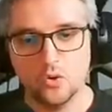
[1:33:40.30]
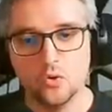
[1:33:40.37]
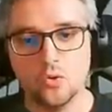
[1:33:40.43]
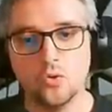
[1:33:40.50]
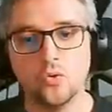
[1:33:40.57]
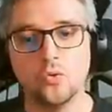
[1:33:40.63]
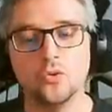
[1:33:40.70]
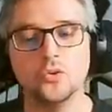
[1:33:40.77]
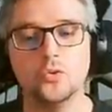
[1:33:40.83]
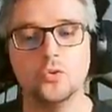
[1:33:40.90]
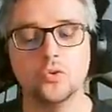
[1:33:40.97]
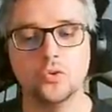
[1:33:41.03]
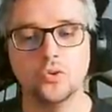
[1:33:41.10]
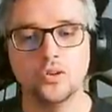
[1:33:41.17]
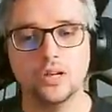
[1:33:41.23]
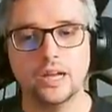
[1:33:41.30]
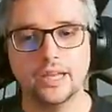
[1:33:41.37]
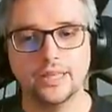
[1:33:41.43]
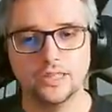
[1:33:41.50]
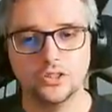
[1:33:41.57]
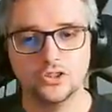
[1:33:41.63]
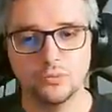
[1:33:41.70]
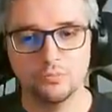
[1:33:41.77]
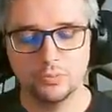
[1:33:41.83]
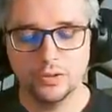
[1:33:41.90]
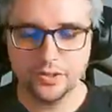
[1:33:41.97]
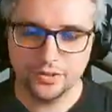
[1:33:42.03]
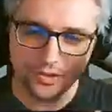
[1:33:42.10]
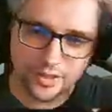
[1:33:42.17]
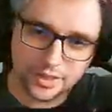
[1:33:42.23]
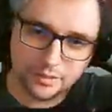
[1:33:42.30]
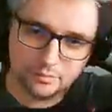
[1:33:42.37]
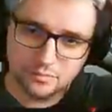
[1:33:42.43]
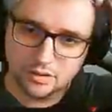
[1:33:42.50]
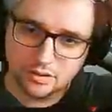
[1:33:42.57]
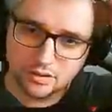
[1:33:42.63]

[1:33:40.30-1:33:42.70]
Oh no, I can jump under him?